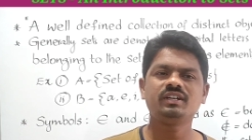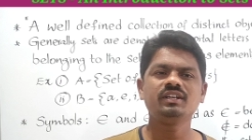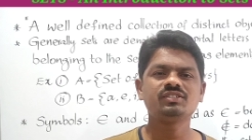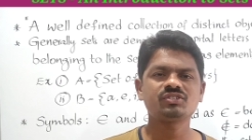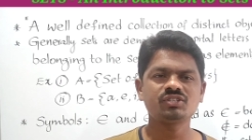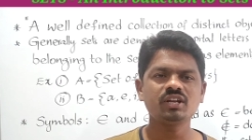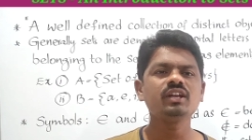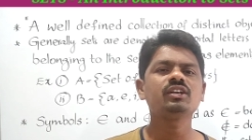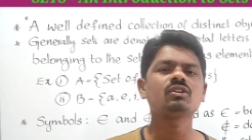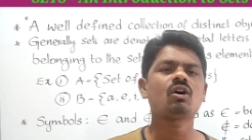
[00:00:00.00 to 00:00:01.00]

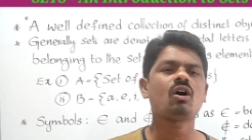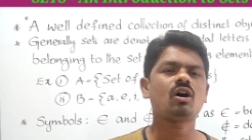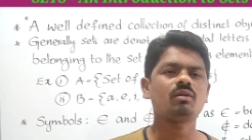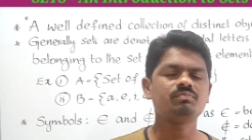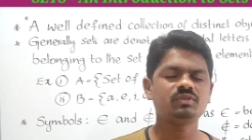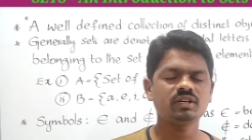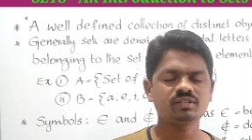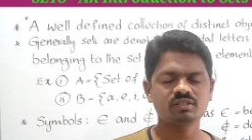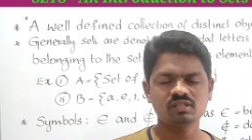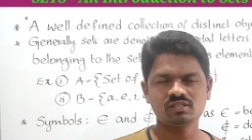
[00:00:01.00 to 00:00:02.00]
distinct
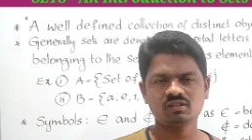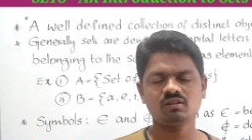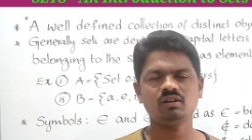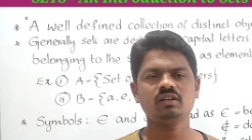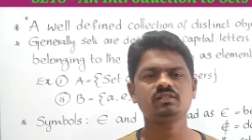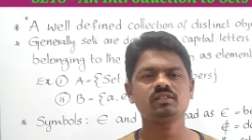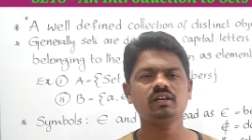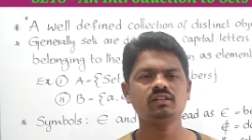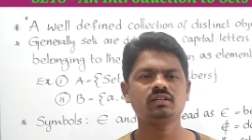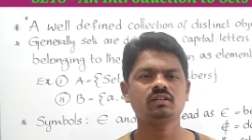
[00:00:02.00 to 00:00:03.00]
objects is called a
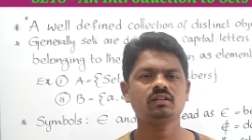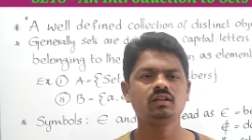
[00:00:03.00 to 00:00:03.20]
set.